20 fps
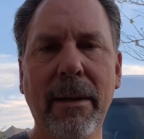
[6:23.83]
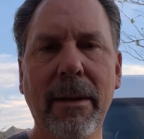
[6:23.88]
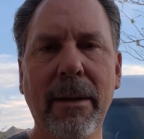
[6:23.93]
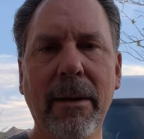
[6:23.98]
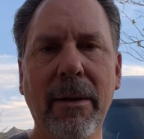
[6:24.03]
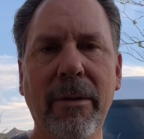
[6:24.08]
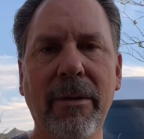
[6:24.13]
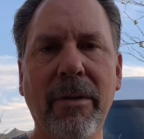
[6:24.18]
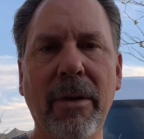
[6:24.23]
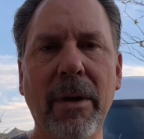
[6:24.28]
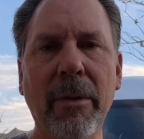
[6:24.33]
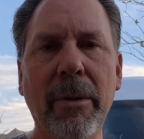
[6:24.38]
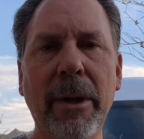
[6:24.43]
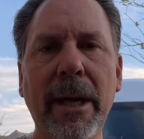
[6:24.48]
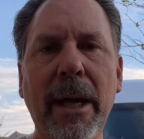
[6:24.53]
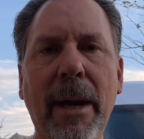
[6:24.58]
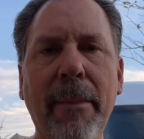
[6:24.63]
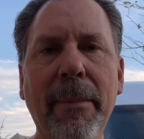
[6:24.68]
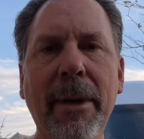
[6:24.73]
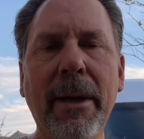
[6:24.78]
So anyway,
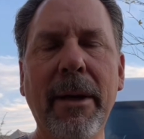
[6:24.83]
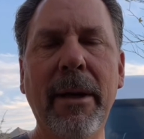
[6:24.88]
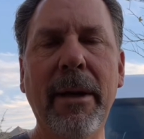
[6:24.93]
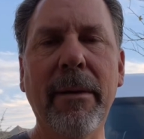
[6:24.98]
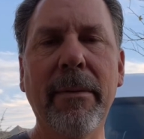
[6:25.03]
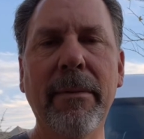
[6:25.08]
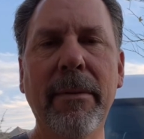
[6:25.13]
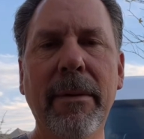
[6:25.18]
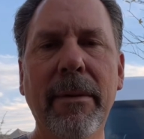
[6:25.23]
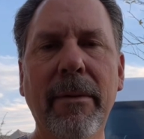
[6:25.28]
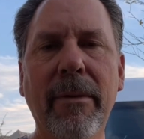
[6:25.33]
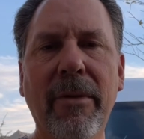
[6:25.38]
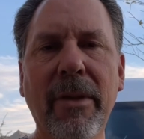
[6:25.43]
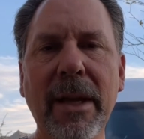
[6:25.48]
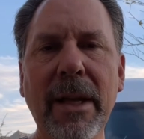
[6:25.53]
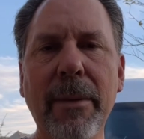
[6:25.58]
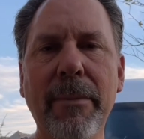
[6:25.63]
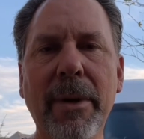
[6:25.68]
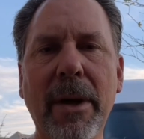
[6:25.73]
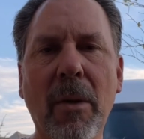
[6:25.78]
I'm gonna
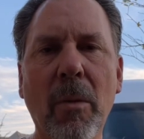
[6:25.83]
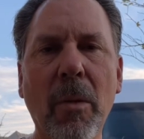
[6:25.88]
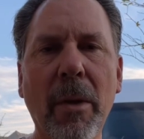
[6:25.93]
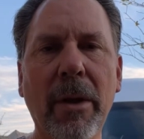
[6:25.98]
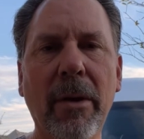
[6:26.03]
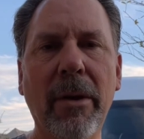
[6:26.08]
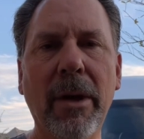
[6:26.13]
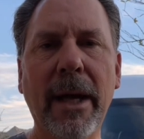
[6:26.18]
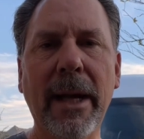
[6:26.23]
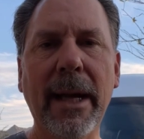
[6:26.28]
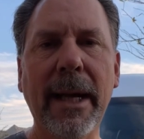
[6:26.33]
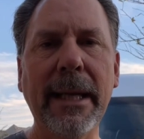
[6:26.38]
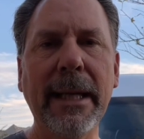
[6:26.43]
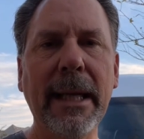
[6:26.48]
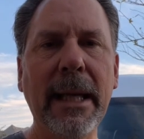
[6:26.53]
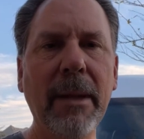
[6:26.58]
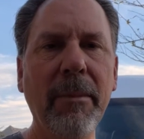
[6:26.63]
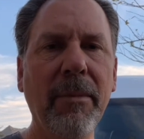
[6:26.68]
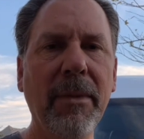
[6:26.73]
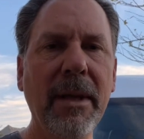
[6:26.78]
think about whether or not I
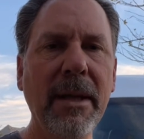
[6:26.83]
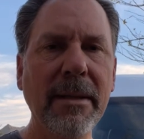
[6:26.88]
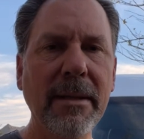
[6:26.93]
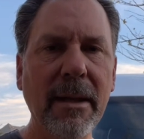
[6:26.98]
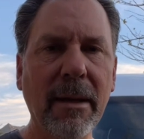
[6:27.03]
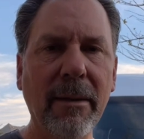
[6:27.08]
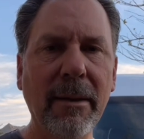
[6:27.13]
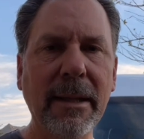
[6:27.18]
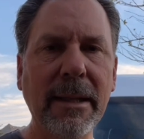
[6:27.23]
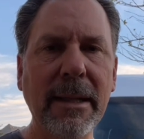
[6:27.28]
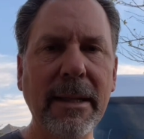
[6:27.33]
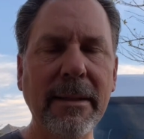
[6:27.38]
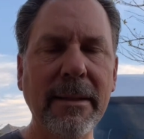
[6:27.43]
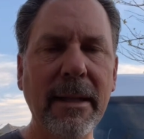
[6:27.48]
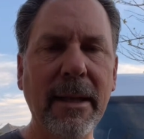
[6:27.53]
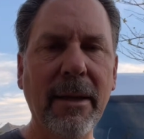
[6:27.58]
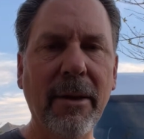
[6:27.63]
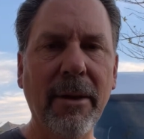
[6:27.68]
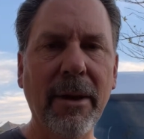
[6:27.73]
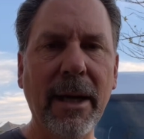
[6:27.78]
keep these LEDs
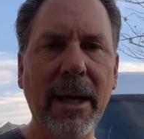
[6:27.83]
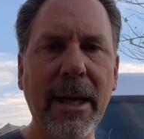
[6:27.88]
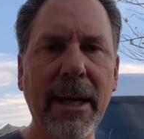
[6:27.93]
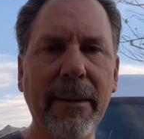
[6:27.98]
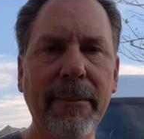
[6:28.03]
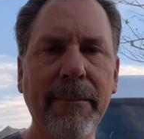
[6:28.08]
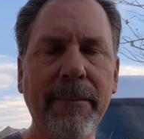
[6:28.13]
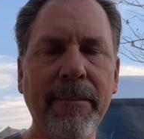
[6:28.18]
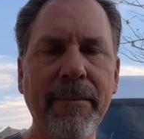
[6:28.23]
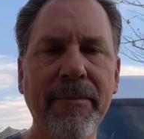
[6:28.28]
in or not,